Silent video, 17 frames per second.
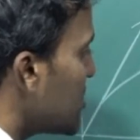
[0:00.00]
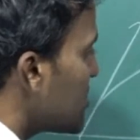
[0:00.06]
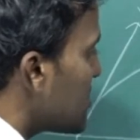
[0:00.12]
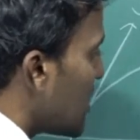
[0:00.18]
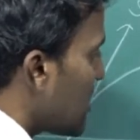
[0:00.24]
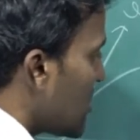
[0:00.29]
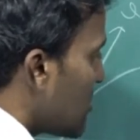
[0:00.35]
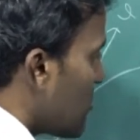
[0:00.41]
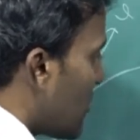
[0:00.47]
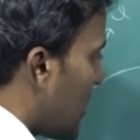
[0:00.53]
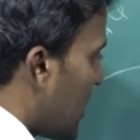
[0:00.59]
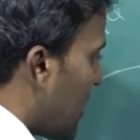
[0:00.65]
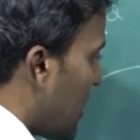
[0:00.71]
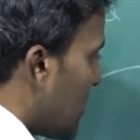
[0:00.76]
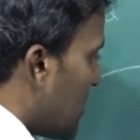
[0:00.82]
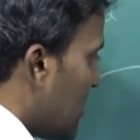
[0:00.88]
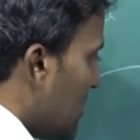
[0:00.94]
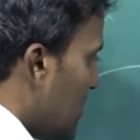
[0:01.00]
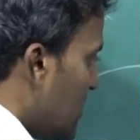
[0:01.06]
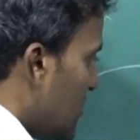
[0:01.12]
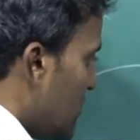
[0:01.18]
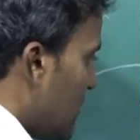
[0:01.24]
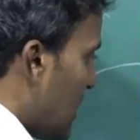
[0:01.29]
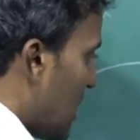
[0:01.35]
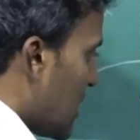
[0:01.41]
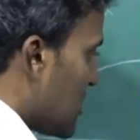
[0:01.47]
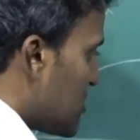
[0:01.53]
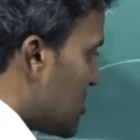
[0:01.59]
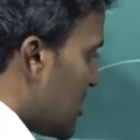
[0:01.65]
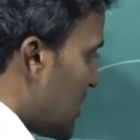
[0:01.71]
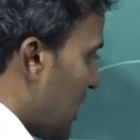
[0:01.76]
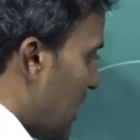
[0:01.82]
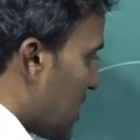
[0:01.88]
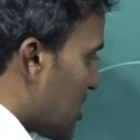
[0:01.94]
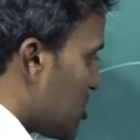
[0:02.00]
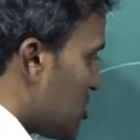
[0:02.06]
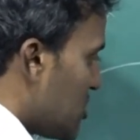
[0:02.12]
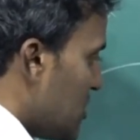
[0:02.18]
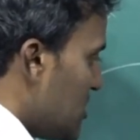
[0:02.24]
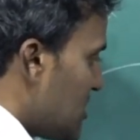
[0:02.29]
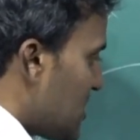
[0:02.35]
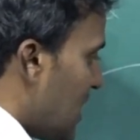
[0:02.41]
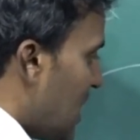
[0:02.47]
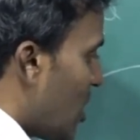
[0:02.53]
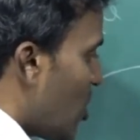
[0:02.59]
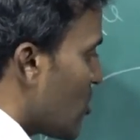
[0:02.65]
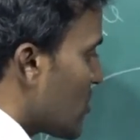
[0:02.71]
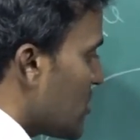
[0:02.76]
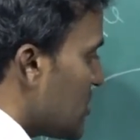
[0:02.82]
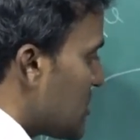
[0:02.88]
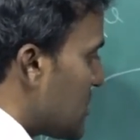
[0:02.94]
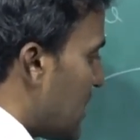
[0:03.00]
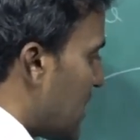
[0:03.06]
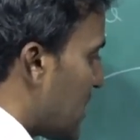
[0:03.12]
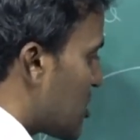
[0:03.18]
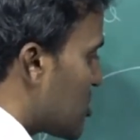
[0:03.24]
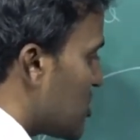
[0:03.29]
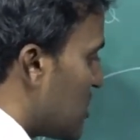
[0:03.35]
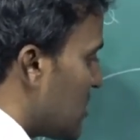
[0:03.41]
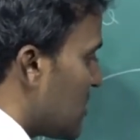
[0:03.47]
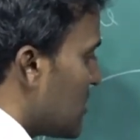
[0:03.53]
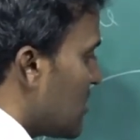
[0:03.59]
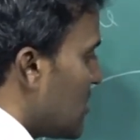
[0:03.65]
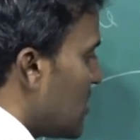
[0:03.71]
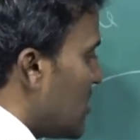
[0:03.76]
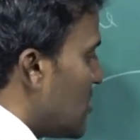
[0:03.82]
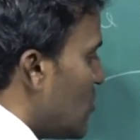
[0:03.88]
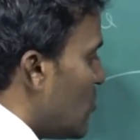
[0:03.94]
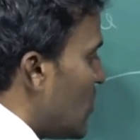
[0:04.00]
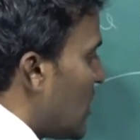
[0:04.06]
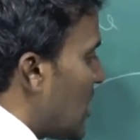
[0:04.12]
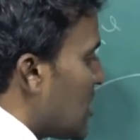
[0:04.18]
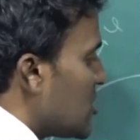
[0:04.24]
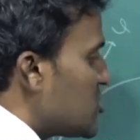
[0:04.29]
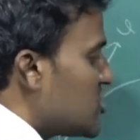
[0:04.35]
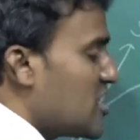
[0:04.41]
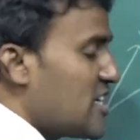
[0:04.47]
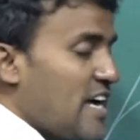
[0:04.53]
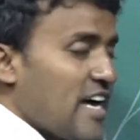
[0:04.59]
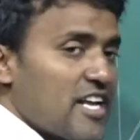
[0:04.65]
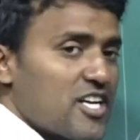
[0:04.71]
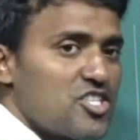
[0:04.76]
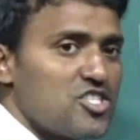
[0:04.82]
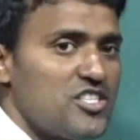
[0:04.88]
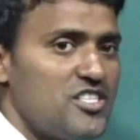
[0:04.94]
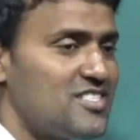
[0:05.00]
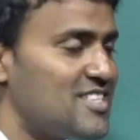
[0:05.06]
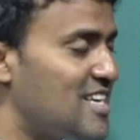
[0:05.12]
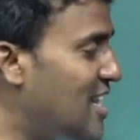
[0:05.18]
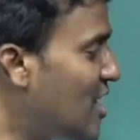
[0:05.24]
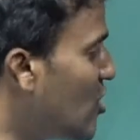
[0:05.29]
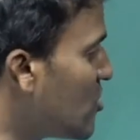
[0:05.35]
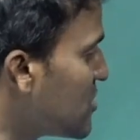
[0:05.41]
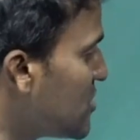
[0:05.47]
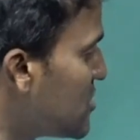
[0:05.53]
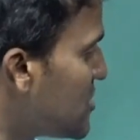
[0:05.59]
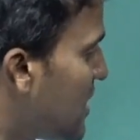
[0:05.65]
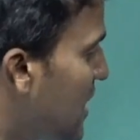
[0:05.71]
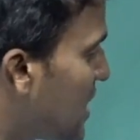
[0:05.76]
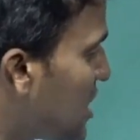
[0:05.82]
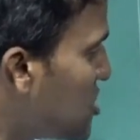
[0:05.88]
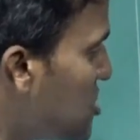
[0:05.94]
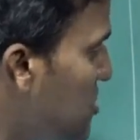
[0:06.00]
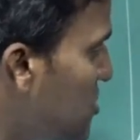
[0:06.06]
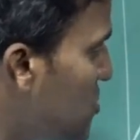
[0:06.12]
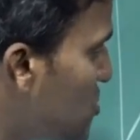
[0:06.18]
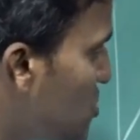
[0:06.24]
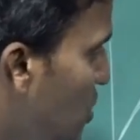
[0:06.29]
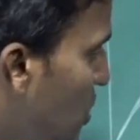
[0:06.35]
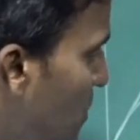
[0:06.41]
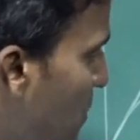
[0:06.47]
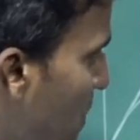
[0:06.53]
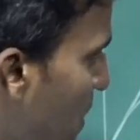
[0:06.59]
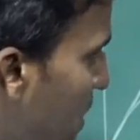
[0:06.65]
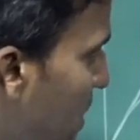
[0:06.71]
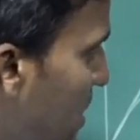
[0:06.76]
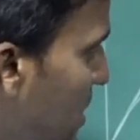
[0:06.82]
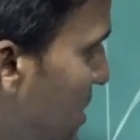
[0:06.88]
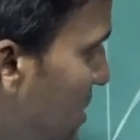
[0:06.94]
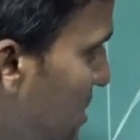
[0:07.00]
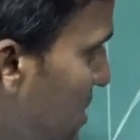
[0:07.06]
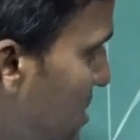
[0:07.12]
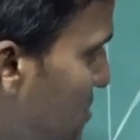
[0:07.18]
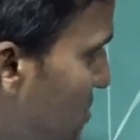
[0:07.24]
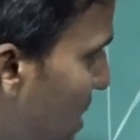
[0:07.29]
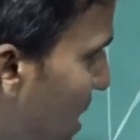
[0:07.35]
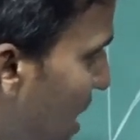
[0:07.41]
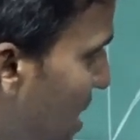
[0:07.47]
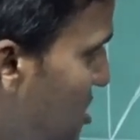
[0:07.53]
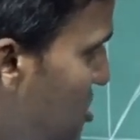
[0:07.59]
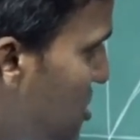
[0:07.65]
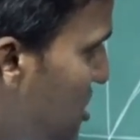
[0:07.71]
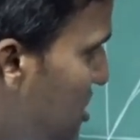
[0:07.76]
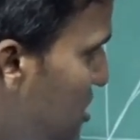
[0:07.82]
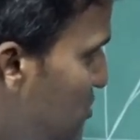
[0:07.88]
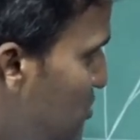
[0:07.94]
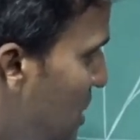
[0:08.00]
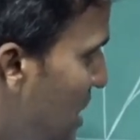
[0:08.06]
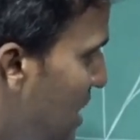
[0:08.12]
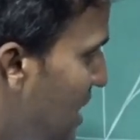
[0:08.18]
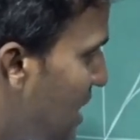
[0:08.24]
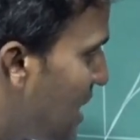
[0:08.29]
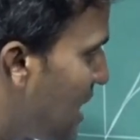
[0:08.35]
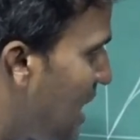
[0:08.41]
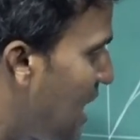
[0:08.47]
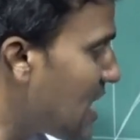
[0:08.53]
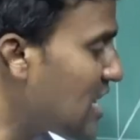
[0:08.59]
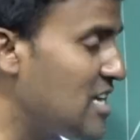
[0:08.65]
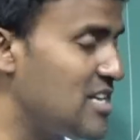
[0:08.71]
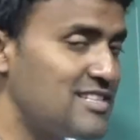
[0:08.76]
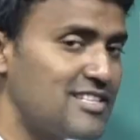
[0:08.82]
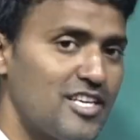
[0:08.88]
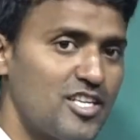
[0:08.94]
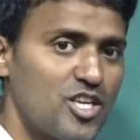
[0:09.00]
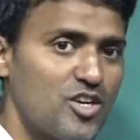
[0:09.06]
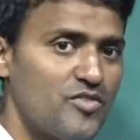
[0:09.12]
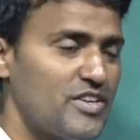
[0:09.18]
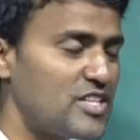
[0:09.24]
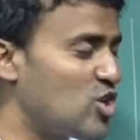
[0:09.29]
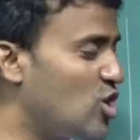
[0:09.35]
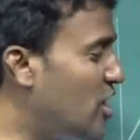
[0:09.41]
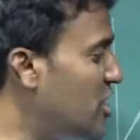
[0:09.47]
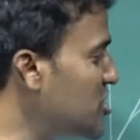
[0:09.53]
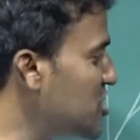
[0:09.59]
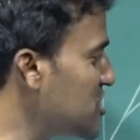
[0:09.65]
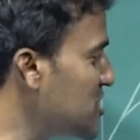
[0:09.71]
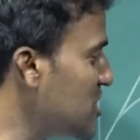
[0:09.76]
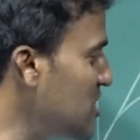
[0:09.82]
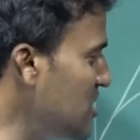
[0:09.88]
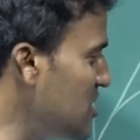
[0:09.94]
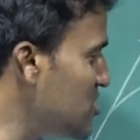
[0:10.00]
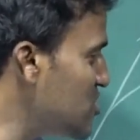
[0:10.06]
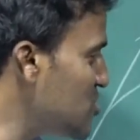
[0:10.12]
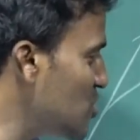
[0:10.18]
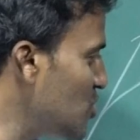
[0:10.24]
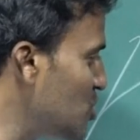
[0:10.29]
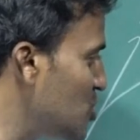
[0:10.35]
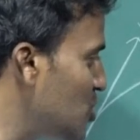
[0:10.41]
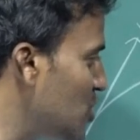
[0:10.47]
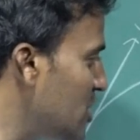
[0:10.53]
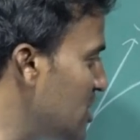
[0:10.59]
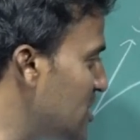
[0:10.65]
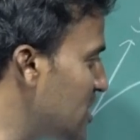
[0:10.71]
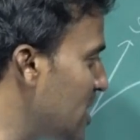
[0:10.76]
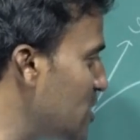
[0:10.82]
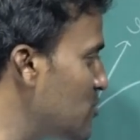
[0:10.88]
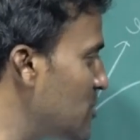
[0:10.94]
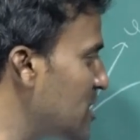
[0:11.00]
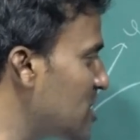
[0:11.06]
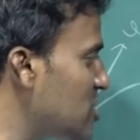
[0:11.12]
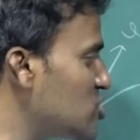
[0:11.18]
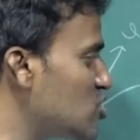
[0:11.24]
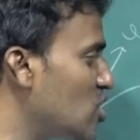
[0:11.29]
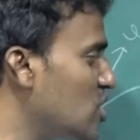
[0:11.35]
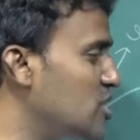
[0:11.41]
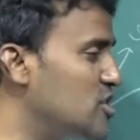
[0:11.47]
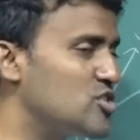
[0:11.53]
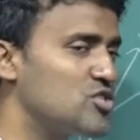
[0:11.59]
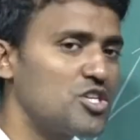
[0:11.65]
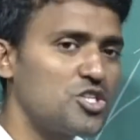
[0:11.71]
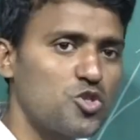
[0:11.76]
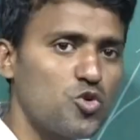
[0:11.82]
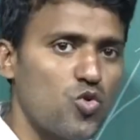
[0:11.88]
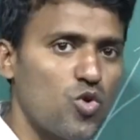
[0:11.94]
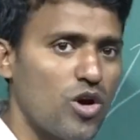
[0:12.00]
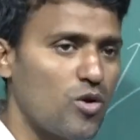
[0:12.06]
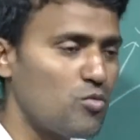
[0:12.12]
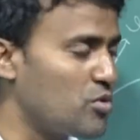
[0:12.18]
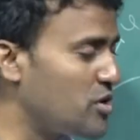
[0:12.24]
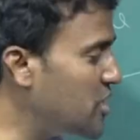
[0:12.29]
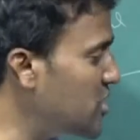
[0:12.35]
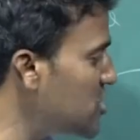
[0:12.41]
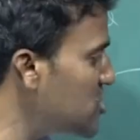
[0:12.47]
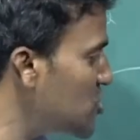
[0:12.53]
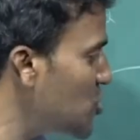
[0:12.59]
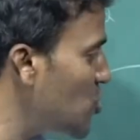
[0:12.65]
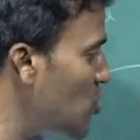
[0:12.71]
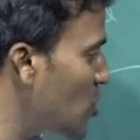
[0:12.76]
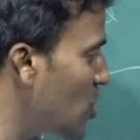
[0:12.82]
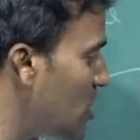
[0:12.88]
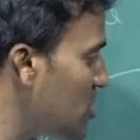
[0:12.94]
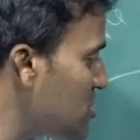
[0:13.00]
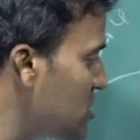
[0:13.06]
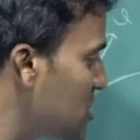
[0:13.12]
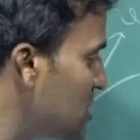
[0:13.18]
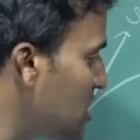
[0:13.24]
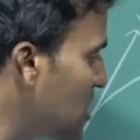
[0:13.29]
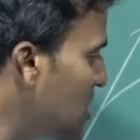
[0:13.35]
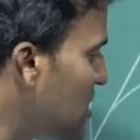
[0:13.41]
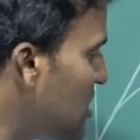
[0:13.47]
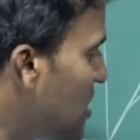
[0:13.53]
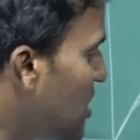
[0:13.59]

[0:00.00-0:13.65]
is nothing but a velocity direction is along this direction. Velocity direction is along this direction. So this velocity is making an angle theta with horizontal. So it can be resolved into the two components u cos theta.